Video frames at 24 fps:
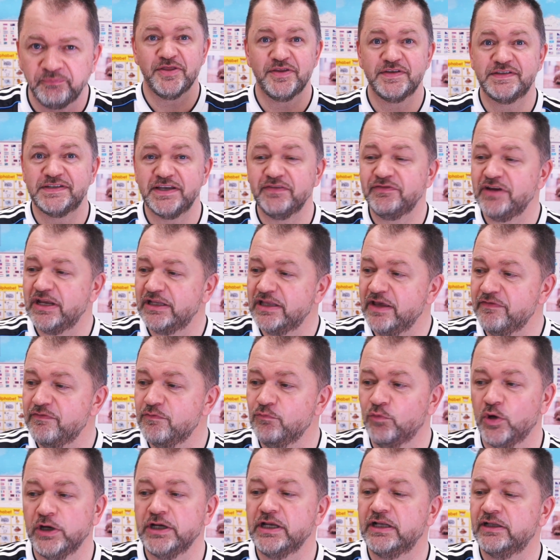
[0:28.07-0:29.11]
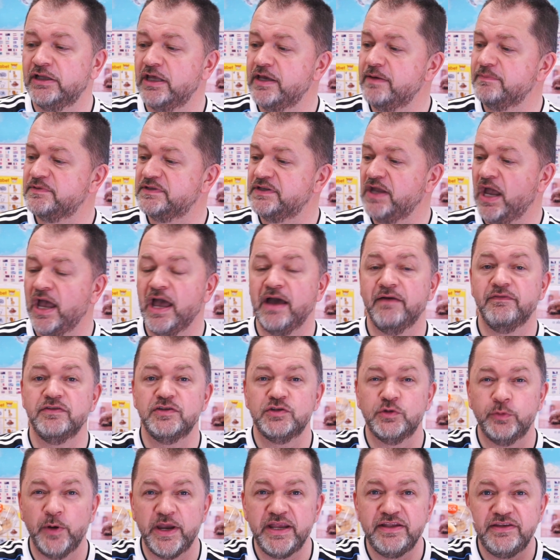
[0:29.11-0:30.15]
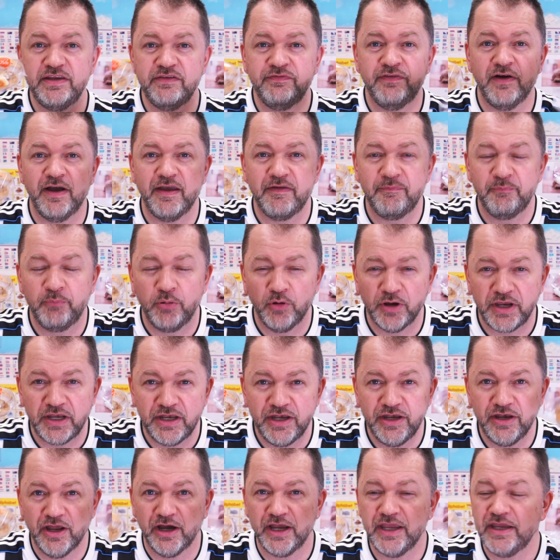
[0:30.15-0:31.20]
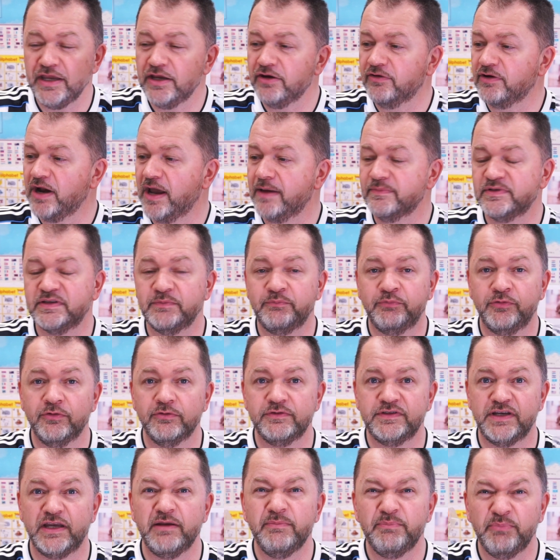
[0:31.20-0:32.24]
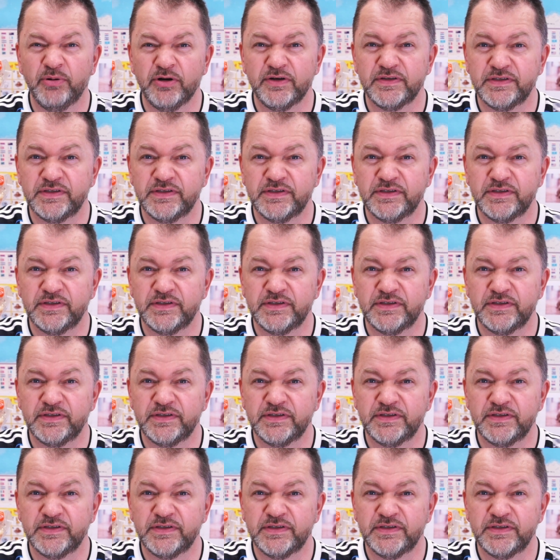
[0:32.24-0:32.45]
The 7-Eleven one claims to have 25.9 grams of protein per